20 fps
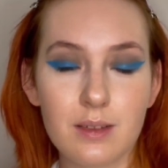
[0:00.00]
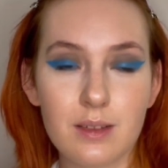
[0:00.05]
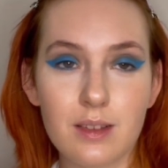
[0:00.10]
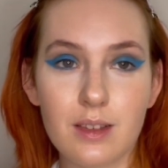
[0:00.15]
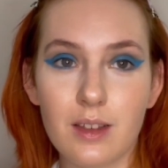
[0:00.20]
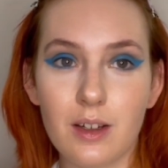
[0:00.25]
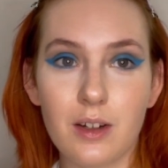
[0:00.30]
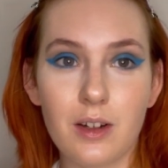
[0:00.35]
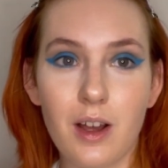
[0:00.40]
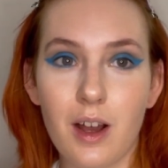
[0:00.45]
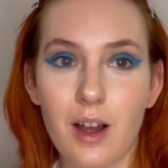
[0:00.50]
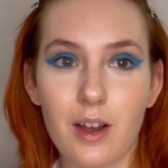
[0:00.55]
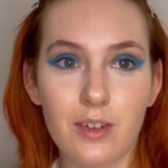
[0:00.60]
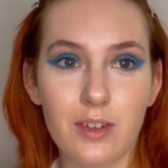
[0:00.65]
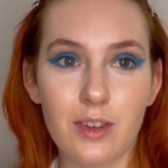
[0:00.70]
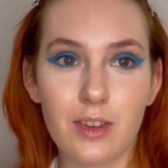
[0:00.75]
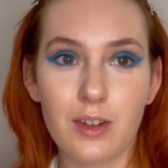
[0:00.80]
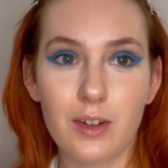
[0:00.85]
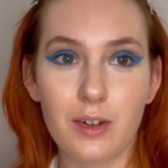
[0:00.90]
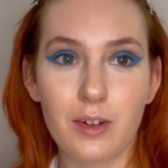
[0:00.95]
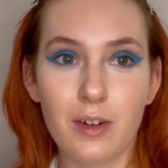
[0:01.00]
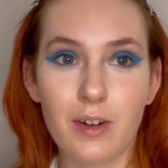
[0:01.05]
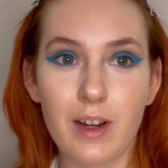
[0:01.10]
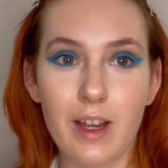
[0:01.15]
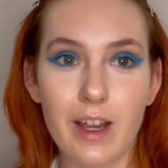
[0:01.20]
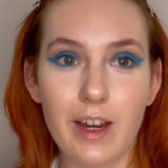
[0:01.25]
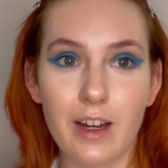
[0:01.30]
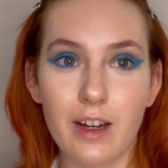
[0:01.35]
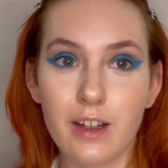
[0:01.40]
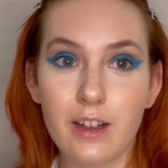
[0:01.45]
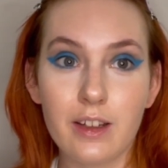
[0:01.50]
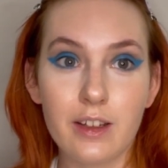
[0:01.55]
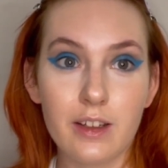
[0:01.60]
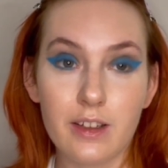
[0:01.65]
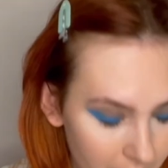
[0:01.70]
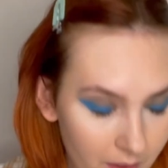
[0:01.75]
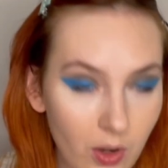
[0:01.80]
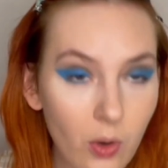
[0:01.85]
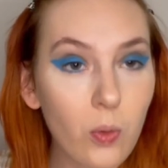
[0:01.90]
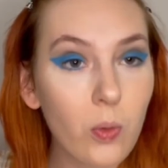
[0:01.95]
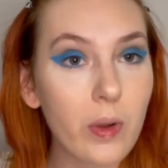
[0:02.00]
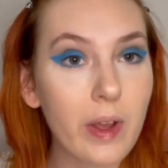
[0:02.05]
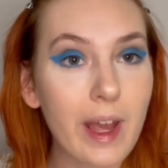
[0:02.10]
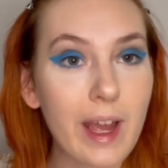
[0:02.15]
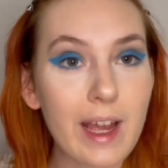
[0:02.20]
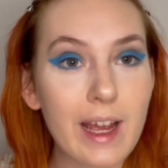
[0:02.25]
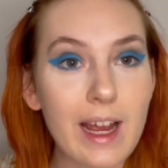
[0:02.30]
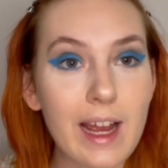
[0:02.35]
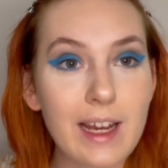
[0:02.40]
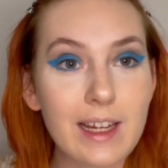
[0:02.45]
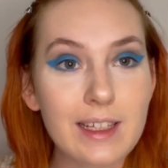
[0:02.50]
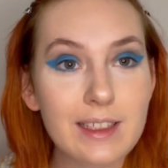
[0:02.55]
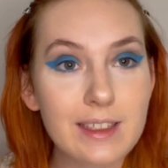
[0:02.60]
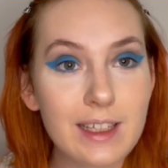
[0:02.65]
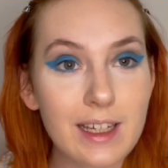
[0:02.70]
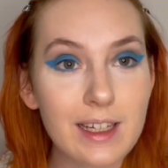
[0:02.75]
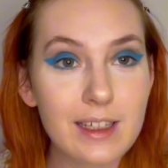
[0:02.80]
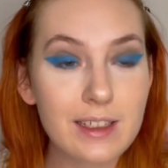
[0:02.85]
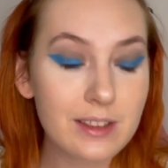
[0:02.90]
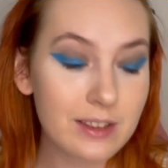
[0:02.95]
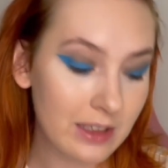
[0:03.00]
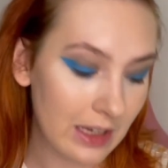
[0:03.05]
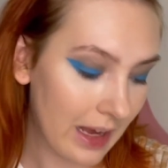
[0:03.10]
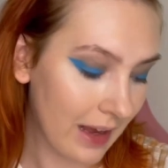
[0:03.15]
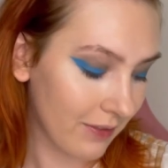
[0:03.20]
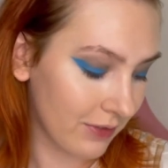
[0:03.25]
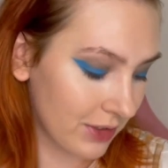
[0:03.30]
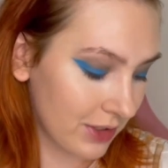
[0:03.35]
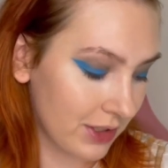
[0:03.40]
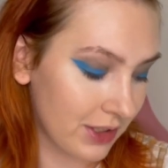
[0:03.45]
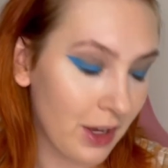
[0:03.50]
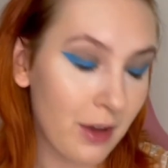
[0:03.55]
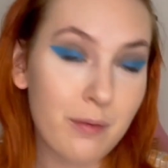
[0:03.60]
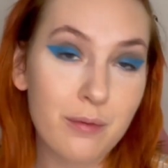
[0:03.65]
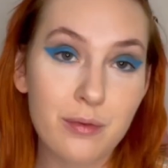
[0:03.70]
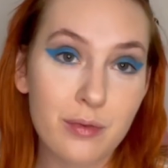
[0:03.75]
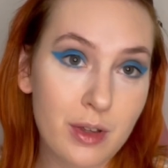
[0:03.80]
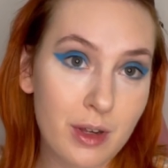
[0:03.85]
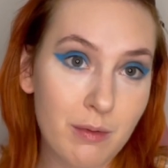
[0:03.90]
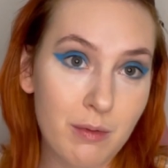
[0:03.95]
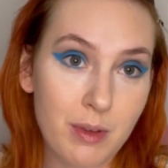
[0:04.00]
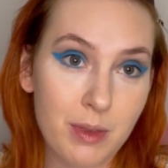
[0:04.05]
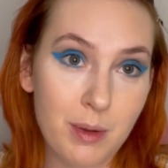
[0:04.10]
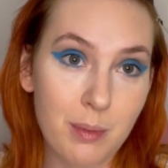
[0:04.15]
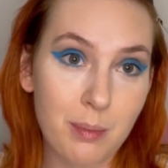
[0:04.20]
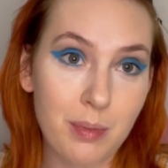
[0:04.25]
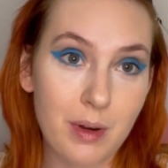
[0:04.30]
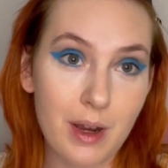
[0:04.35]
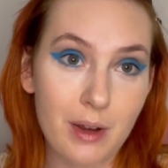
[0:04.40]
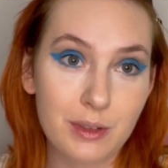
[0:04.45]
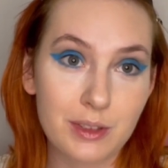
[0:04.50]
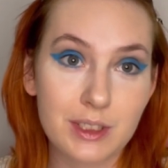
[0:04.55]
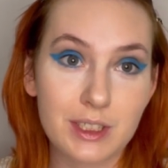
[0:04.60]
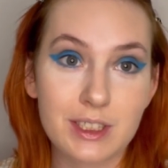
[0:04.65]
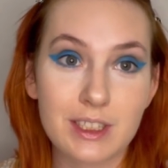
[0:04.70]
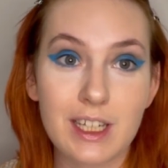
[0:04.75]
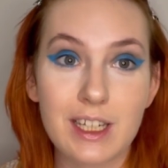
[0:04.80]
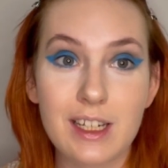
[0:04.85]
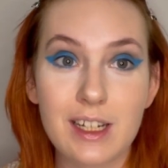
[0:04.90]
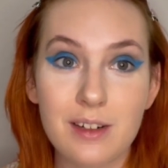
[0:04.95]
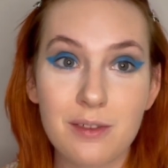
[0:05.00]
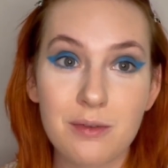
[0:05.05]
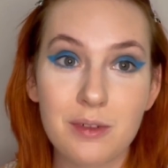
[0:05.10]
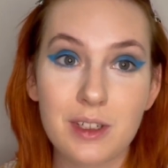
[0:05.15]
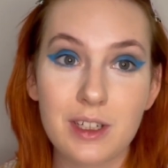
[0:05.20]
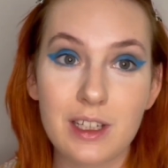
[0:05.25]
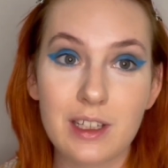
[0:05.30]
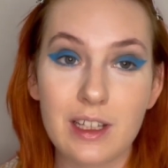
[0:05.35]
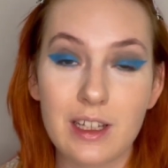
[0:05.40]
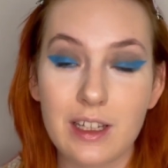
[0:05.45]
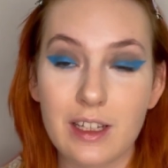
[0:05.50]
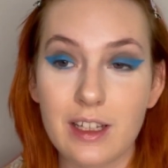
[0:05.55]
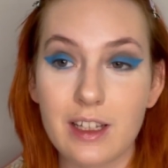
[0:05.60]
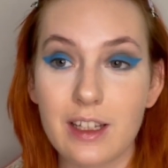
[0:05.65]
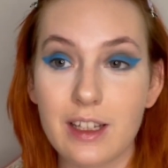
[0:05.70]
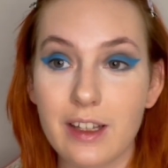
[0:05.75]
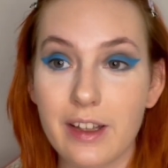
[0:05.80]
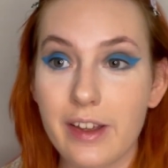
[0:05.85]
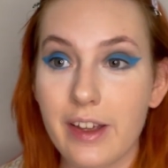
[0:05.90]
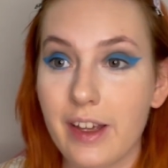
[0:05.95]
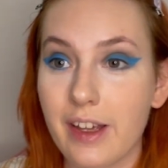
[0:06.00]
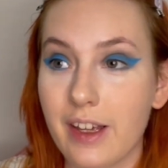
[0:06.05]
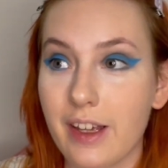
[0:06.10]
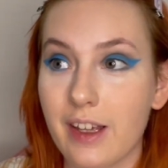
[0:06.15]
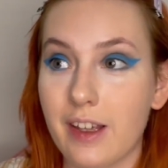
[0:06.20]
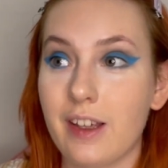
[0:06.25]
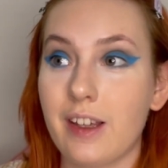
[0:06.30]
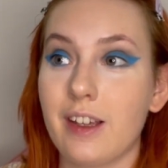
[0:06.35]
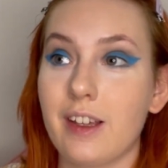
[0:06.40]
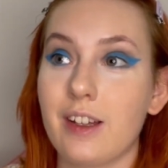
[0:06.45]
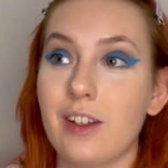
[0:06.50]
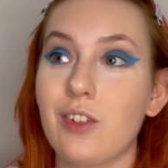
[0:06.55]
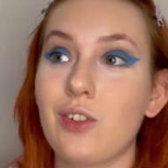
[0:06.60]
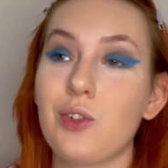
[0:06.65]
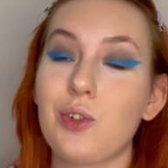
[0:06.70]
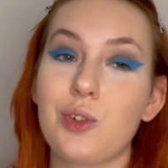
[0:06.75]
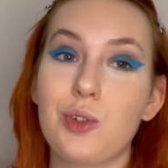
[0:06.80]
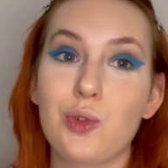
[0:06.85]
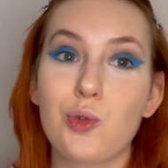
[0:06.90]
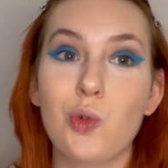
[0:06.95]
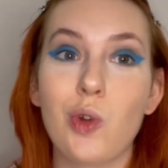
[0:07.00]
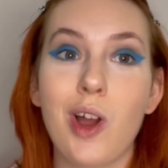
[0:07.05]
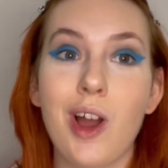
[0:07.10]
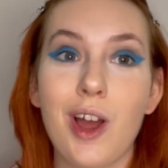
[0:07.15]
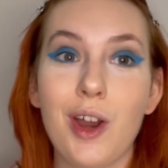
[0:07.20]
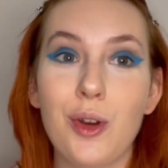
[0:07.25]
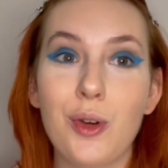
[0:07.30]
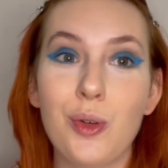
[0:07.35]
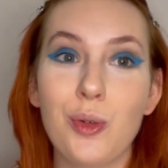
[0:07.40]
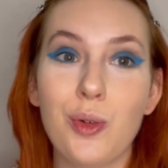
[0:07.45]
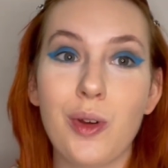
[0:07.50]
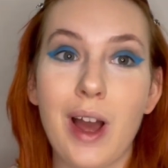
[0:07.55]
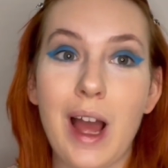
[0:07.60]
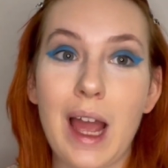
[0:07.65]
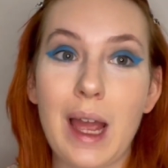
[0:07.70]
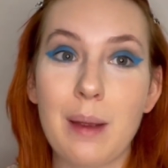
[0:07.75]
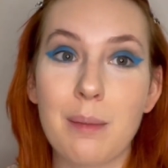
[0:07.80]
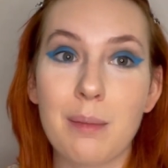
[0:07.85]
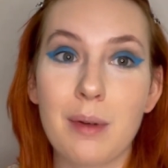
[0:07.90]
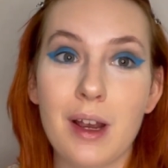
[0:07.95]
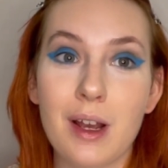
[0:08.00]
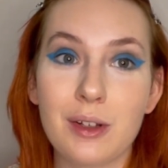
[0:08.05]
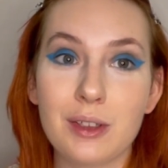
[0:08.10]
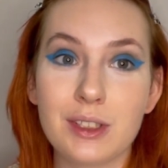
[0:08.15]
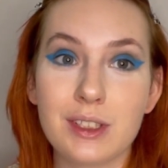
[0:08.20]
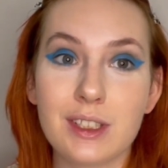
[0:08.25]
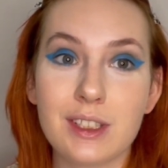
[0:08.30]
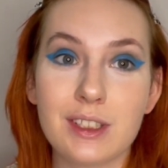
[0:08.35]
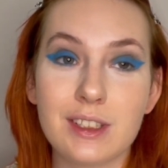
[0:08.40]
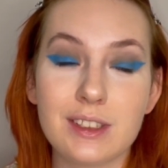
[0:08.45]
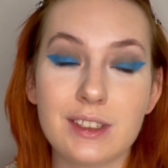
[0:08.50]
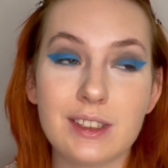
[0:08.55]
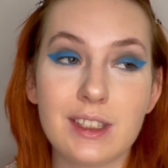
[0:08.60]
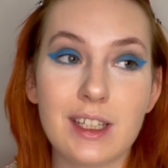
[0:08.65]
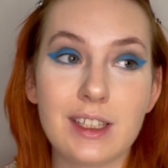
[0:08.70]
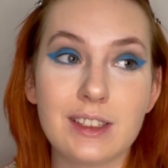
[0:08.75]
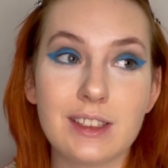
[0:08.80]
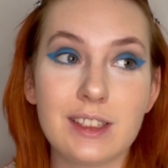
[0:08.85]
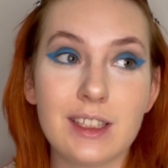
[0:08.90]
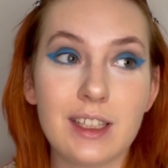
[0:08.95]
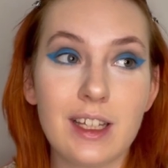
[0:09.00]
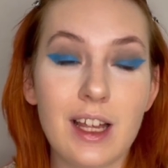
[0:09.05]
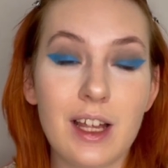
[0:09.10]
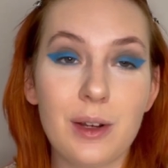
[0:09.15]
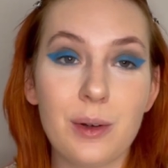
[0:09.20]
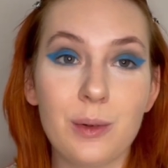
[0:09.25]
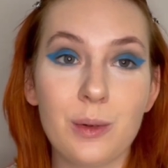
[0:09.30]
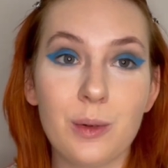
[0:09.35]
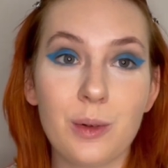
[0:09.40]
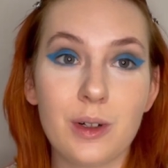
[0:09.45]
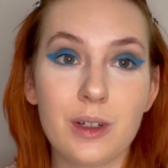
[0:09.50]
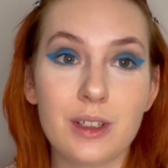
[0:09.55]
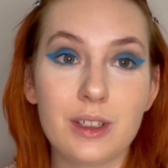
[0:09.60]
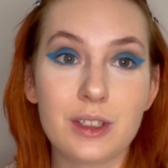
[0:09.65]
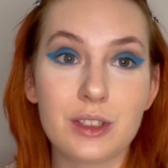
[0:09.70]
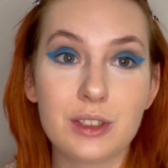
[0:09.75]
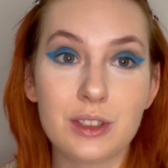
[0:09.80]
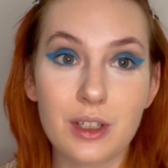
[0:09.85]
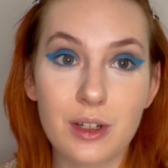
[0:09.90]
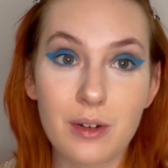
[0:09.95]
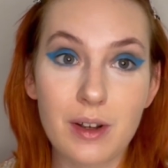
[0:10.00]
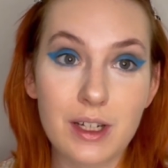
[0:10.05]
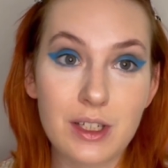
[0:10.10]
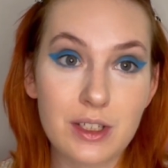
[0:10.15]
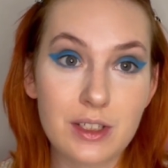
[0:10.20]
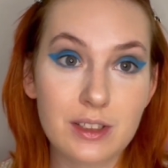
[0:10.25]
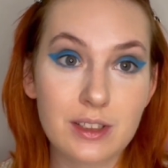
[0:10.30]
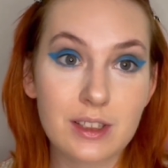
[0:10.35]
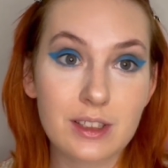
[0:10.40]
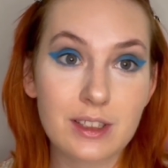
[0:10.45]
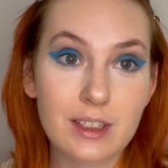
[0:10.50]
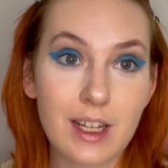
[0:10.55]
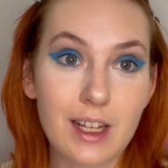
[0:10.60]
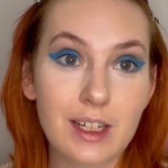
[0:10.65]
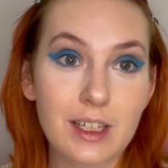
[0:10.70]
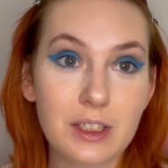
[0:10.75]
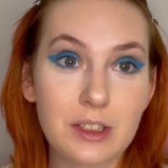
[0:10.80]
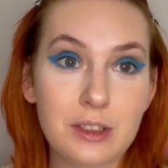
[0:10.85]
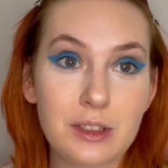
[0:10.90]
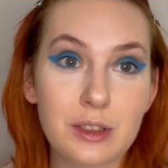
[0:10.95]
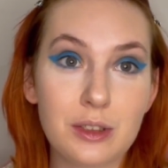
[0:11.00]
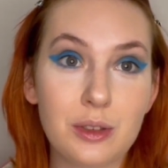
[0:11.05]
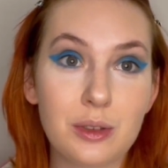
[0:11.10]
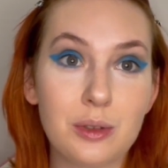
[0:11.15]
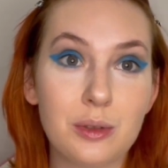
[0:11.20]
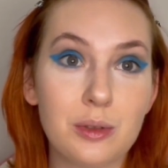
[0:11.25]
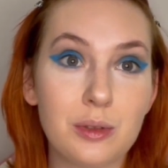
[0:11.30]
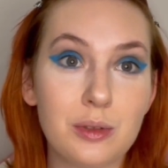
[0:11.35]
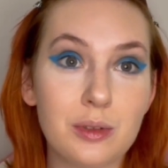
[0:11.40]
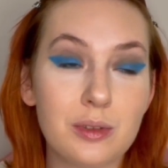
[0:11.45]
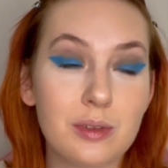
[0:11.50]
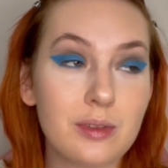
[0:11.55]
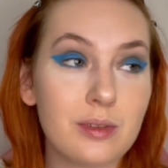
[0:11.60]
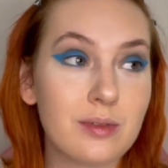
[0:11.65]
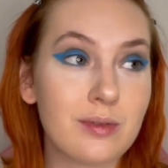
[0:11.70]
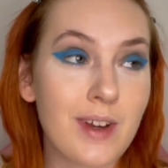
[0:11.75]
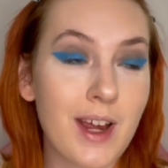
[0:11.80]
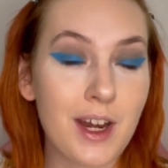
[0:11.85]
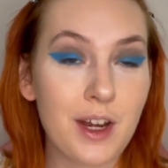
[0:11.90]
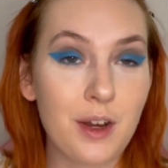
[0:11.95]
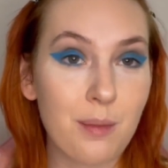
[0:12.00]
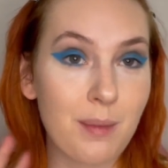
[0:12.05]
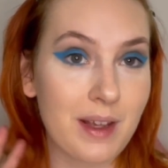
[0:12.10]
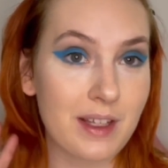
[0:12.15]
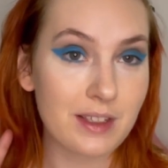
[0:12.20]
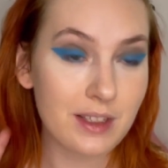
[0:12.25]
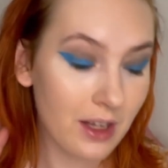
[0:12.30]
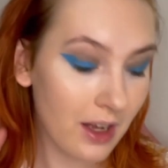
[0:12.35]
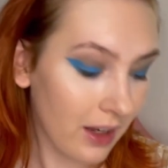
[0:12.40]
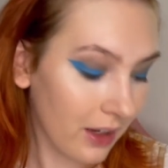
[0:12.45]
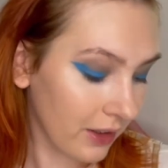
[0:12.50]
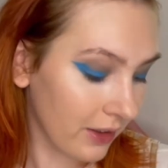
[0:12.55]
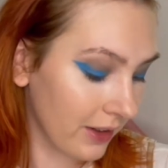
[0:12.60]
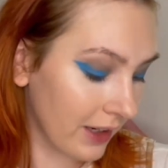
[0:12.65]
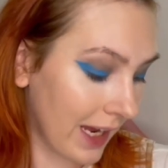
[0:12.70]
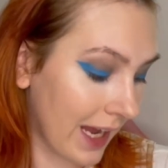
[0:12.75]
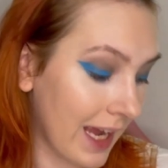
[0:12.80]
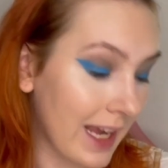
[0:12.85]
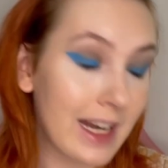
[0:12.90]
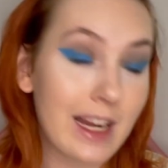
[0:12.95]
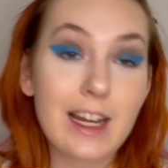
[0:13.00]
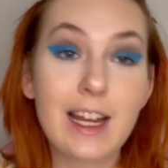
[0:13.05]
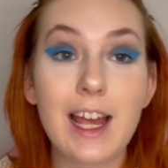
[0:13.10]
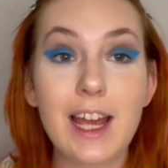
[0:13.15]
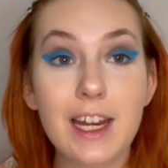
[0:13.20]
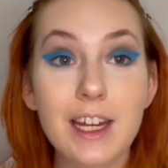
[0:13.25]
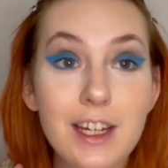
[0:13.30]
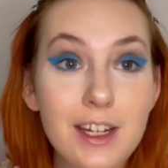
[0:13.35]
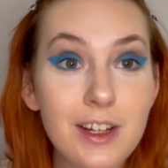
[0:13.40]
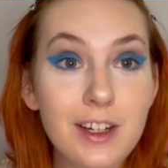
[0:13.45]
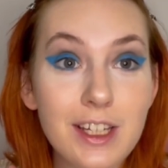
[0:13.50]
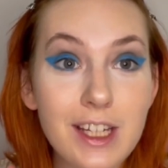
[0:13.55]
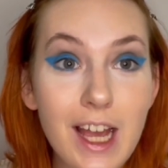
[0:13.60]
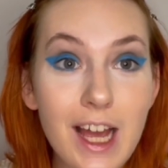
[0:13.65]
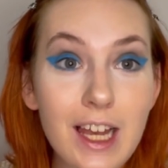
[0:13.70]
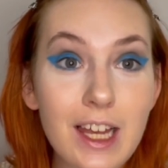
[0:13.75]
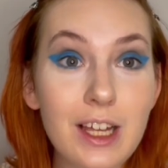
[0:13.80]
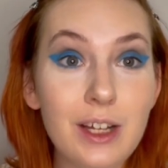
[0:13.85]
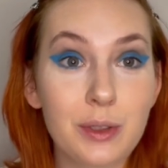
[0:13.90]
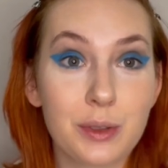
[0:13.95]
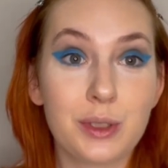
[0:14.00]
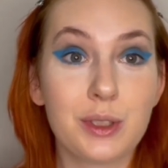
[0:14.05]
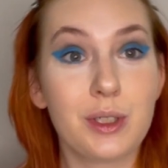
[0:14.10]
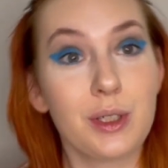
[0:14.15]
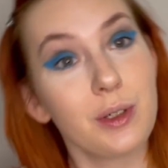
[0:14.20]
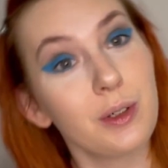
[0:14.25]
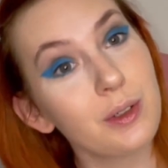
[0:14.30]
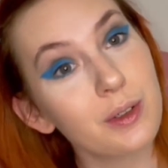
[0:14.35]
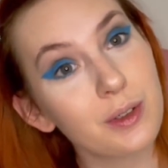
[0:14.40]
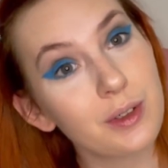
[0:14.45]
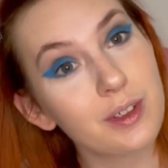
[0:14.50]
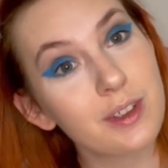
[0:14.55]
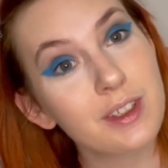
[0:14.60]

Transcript: They're not, they're green. Okay, I decided to have some fun with the brows because I didn't want to like draw new eyebrows because that's a lot of work. So I just decided to randomize the color, and it landed on yellow. So